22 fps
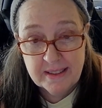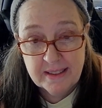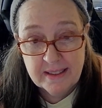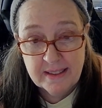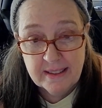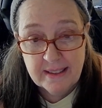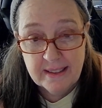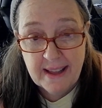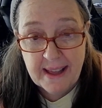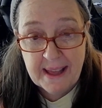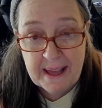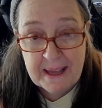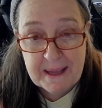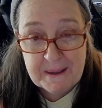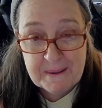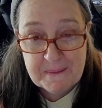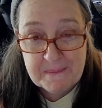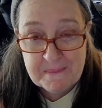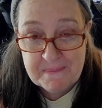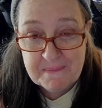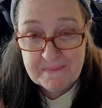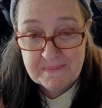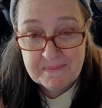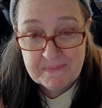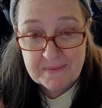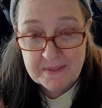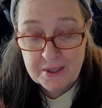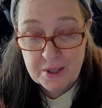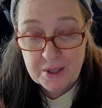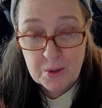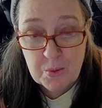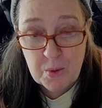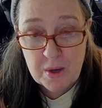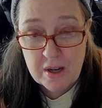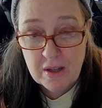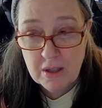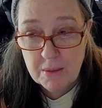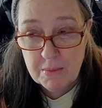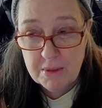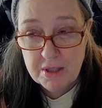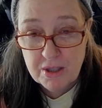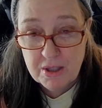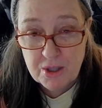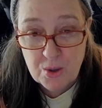Um, you're welcome
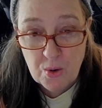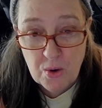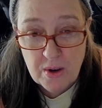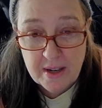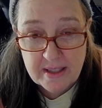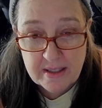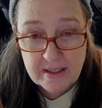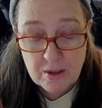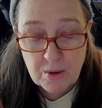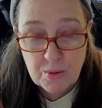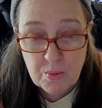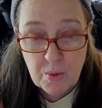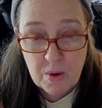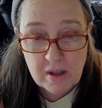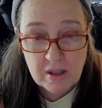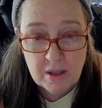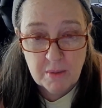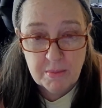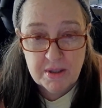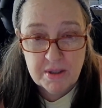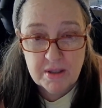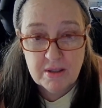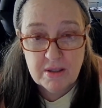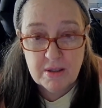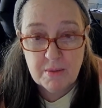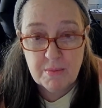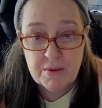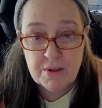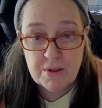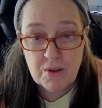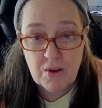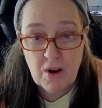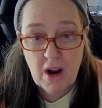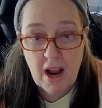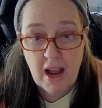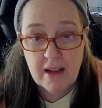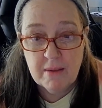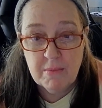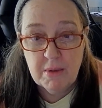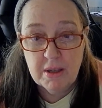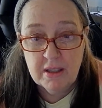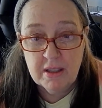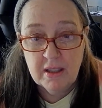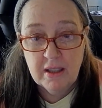to join. You're welcome to subscribe.
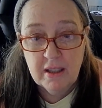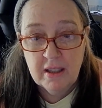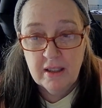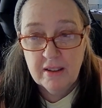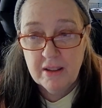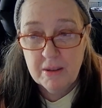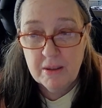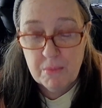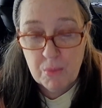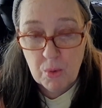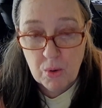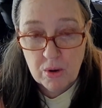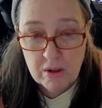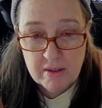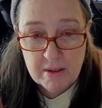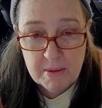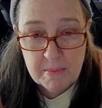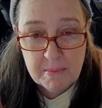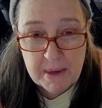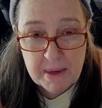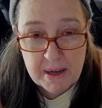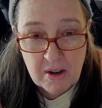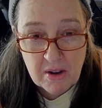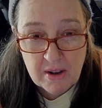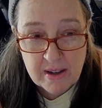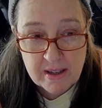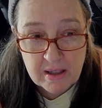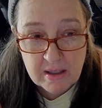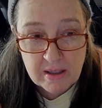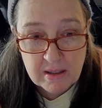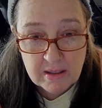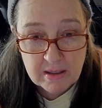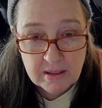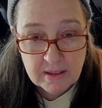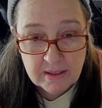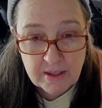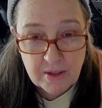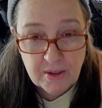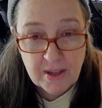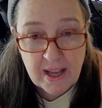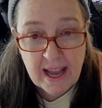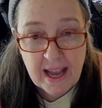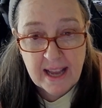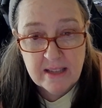The more the merrier. You
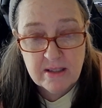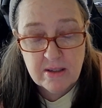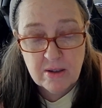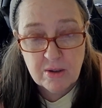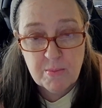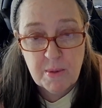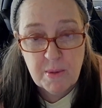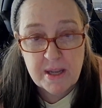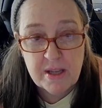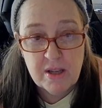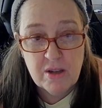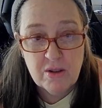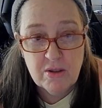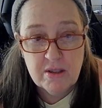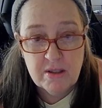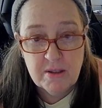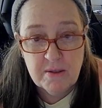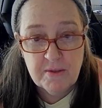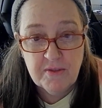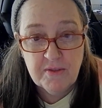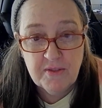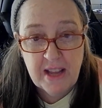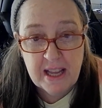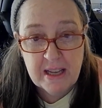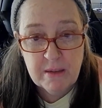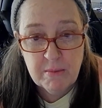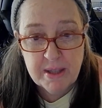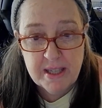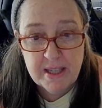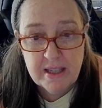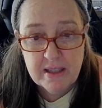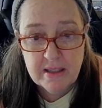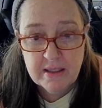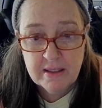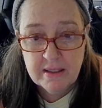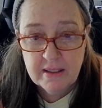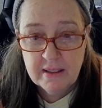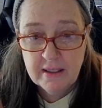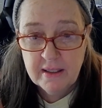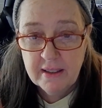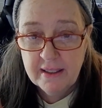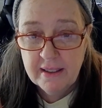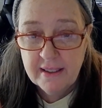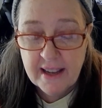guys are my YouTube family.
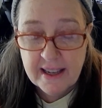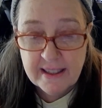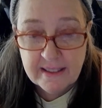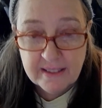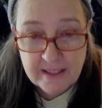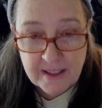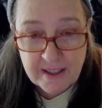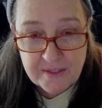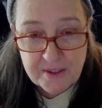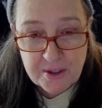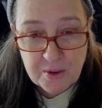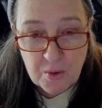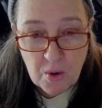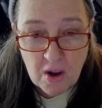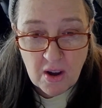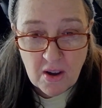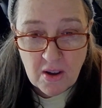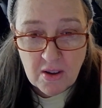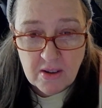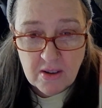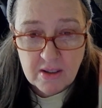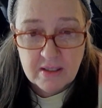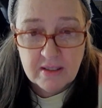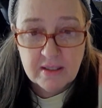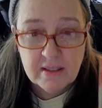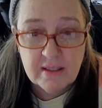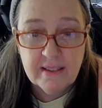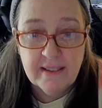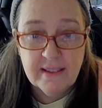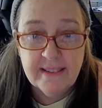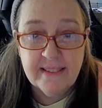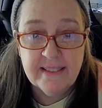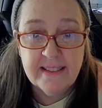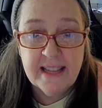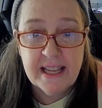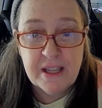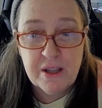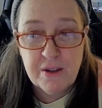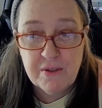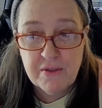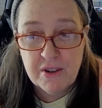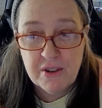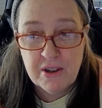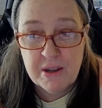I love you all, and thank you
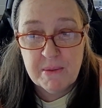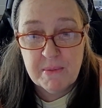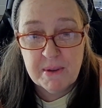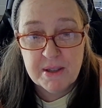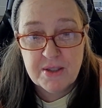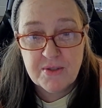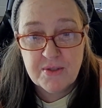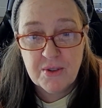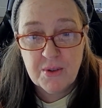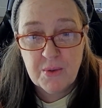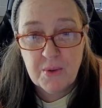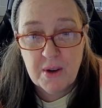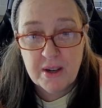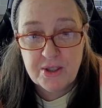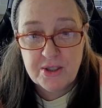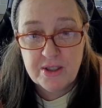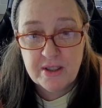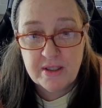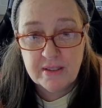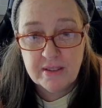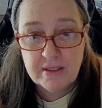very much for watching.